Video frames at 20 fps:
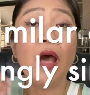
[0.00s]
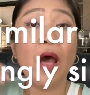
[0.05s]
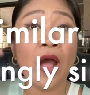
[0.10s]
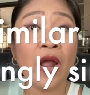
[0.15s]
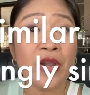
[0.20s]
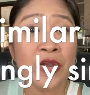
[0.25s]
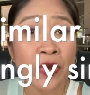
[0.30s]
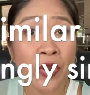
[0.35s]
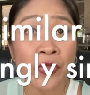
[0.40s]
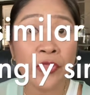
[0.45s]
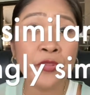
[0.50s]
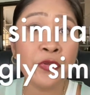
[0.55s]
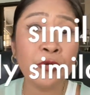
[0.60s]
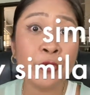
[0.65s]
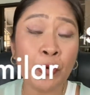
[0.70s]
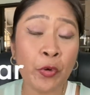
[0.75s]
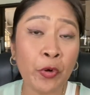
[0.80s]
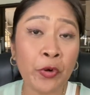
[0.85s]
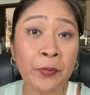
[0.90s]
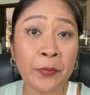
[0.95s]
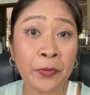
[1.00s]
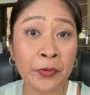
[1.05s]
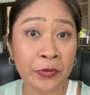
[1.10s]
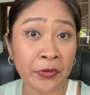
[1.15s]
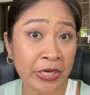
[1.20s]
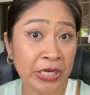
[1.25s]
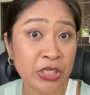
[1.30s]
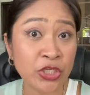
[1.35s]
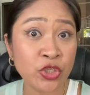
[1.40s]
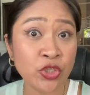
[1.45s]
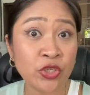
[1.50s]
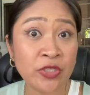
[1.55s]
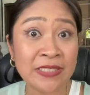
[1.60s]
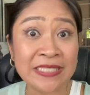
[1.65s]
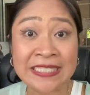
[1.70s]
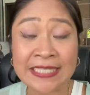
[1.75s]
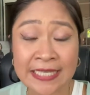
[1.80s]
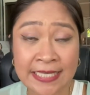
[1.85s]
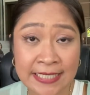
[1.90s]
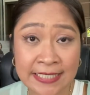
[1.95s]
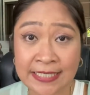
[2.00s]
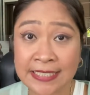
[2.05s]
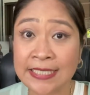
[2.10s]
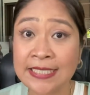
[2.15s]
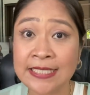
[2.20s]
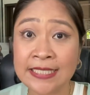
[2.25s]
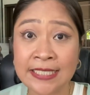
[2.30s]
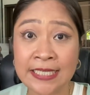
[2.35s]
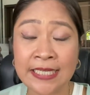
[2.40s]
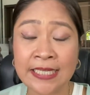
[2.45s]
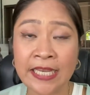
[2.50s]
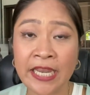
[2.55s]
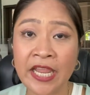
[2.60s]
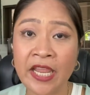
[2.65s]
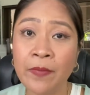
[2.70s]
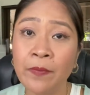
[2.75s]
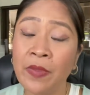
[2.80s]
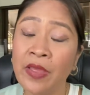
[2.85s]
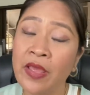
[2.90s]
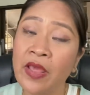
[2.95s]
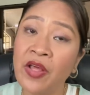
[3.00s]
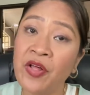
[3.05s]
another corporation's existing name,